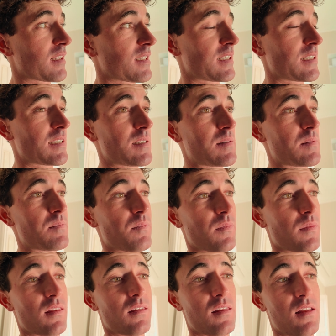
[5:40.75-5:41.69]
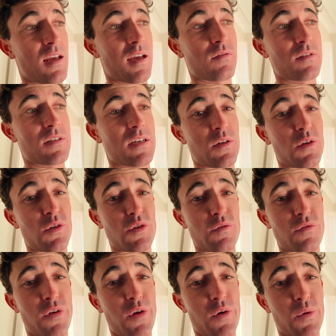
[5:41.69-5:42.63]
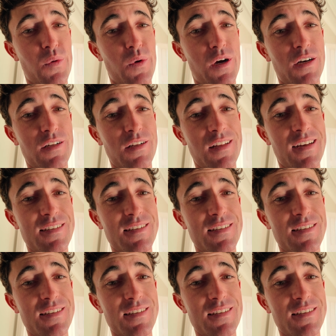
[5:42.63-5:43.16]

I haven't done a YouTube video in a while.